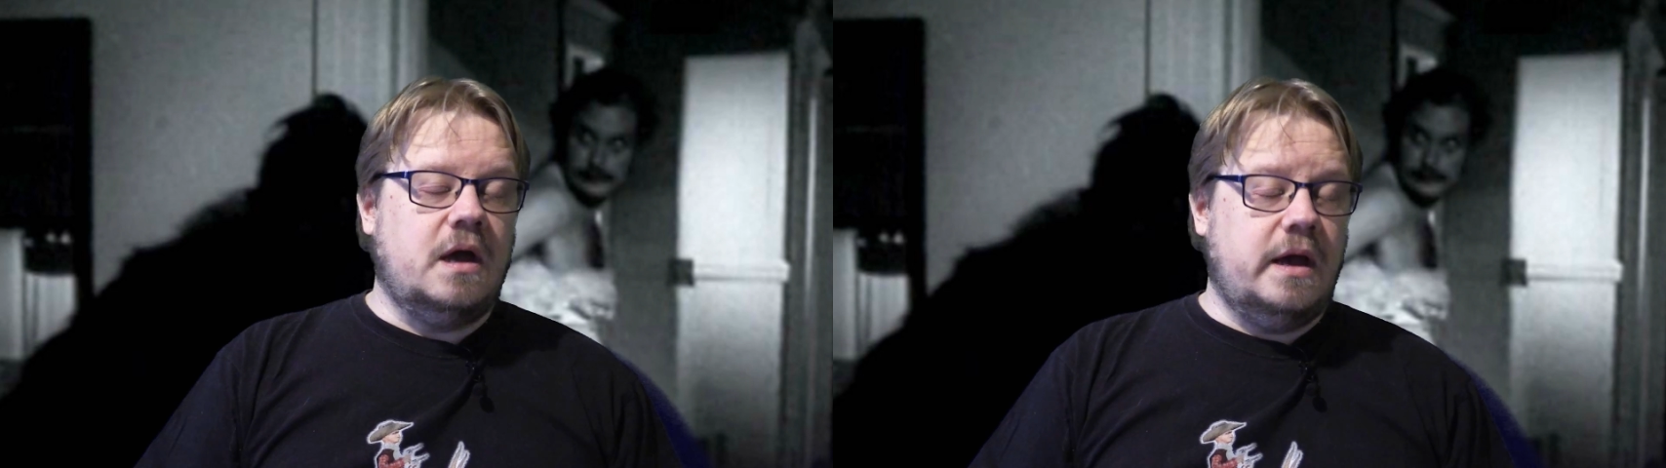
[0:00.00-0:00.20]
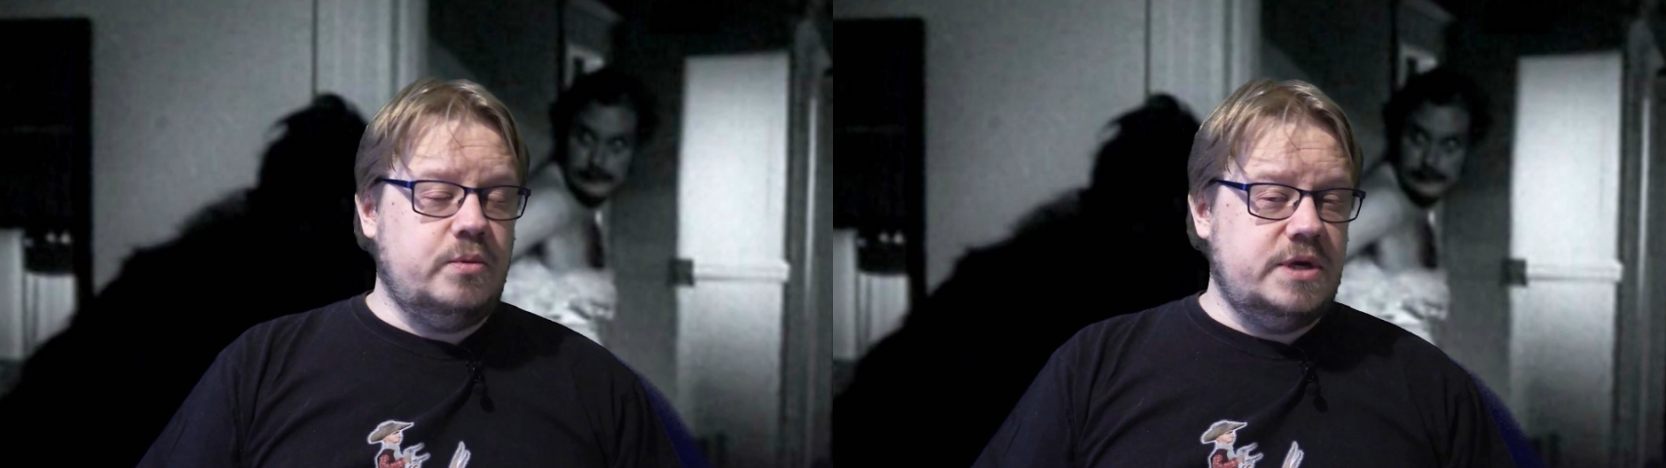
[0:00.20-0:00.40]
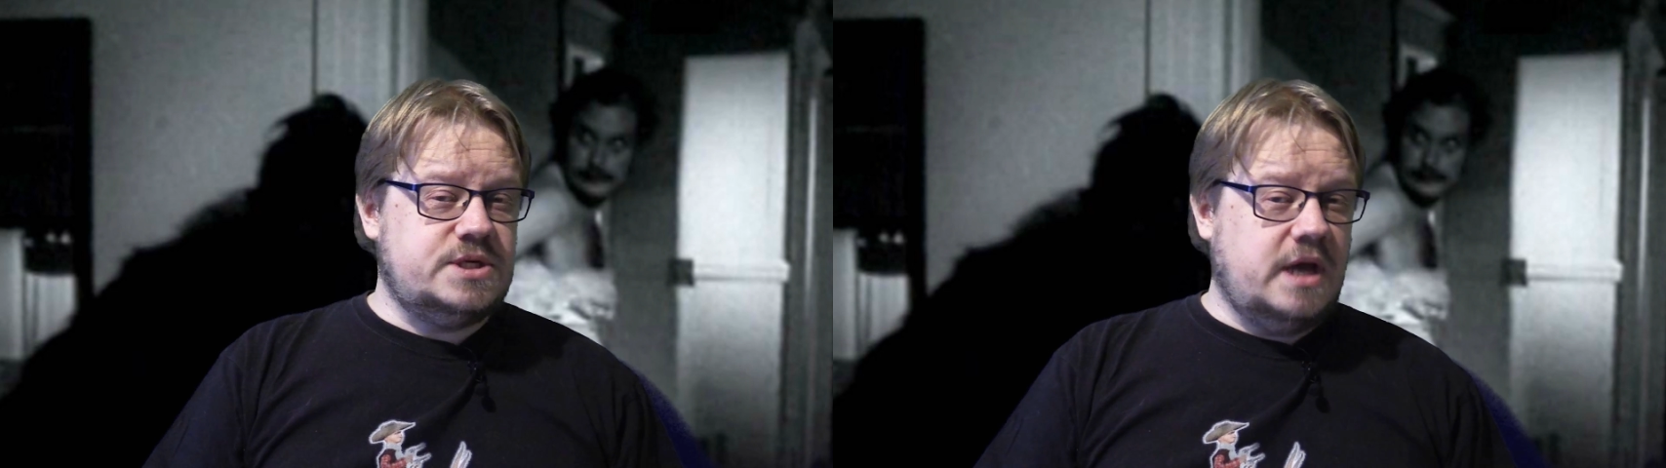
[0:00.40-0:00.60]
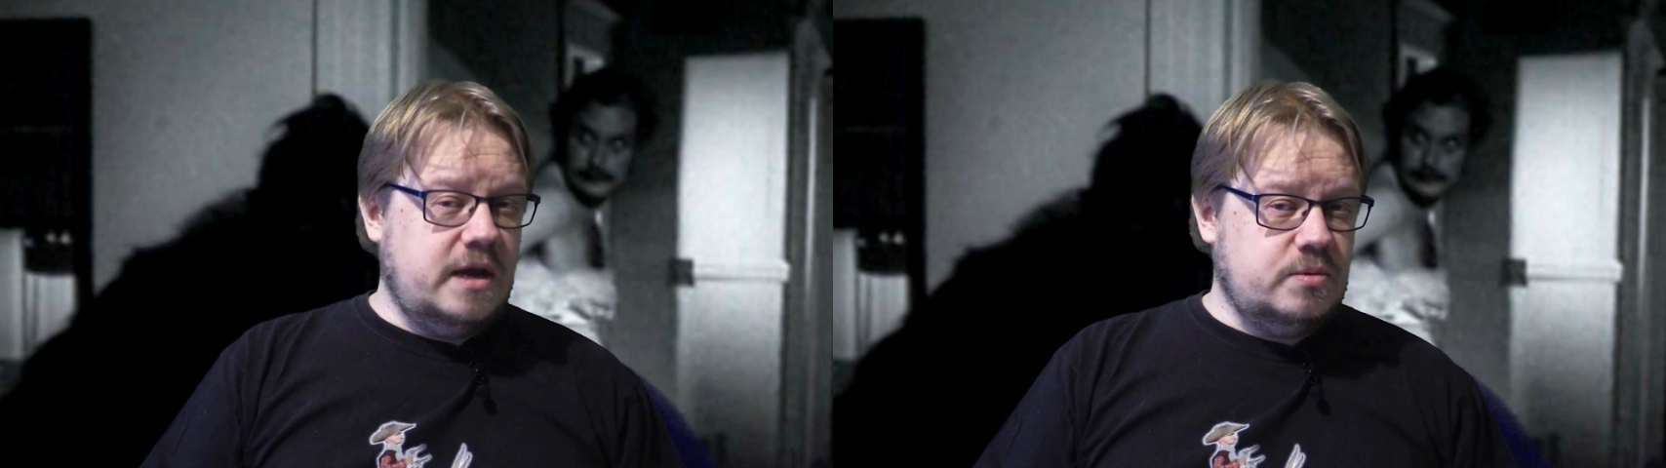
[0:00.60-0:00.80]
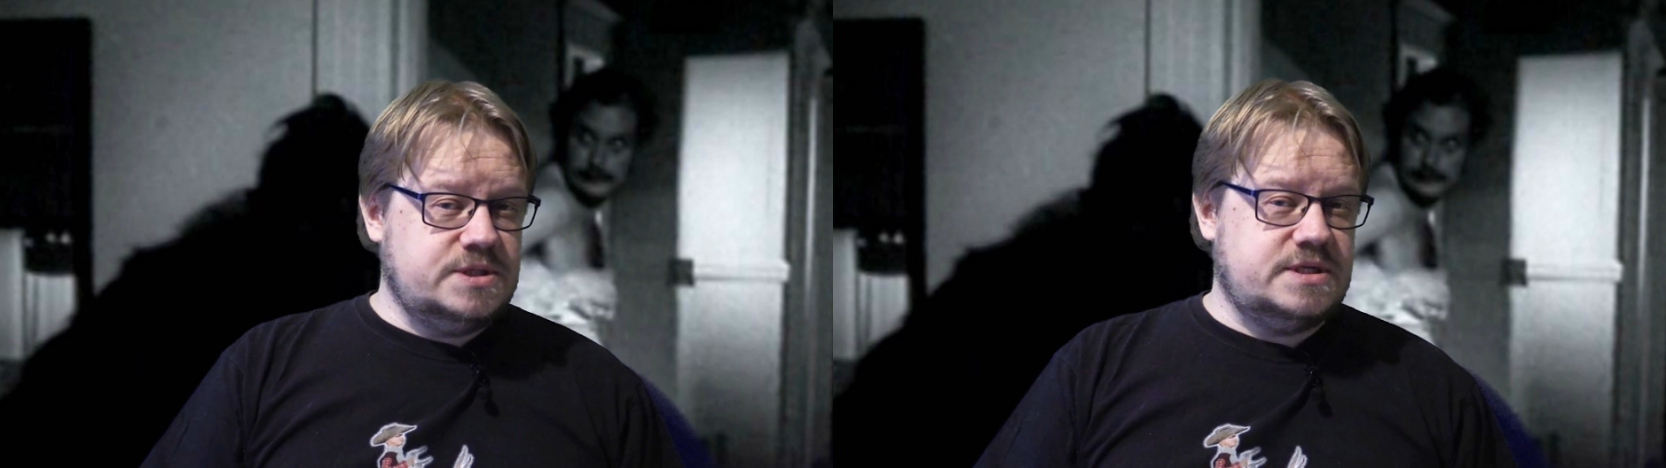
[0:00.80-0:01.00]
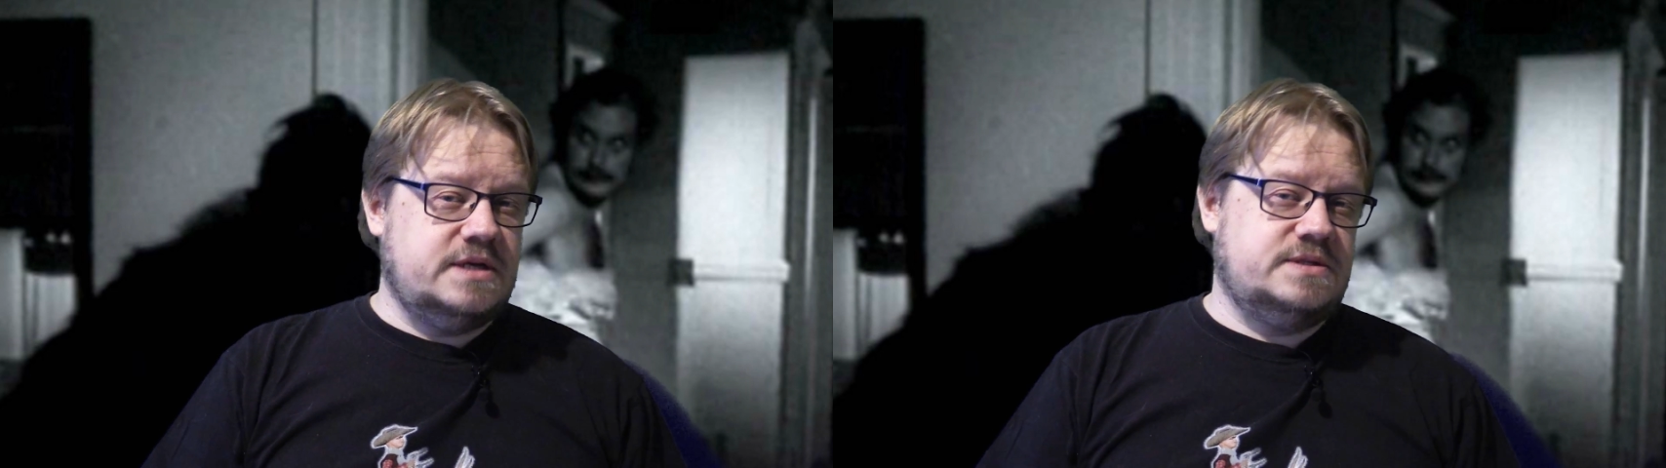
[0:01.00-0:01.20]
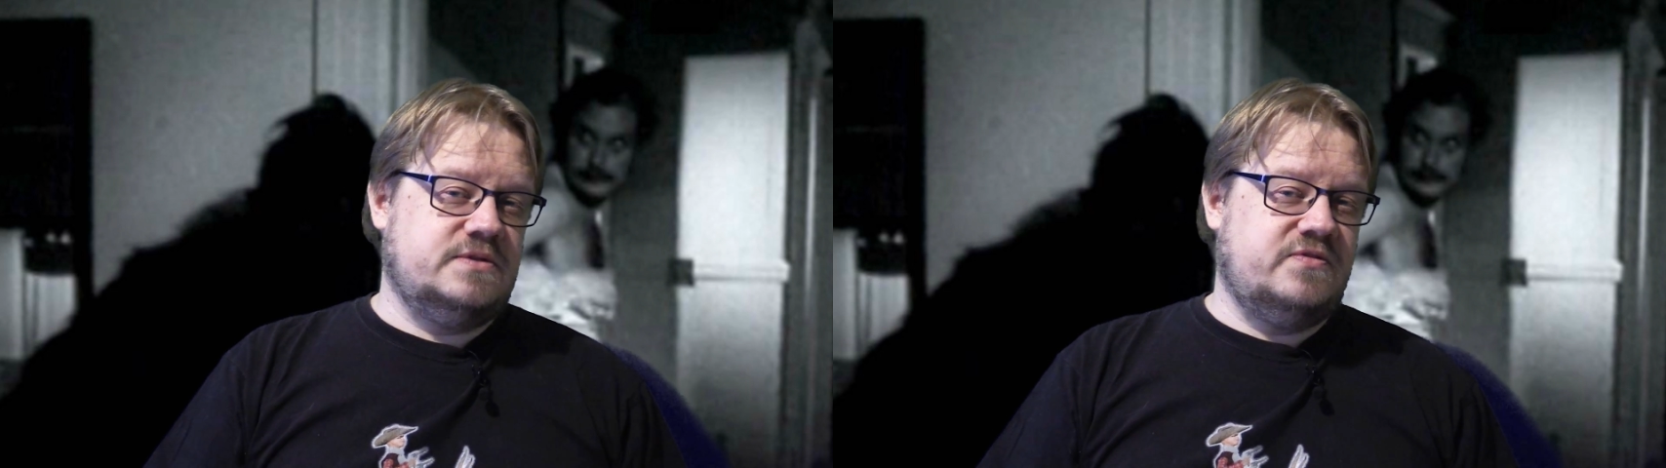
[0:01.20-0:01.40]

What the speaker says: I wish I was as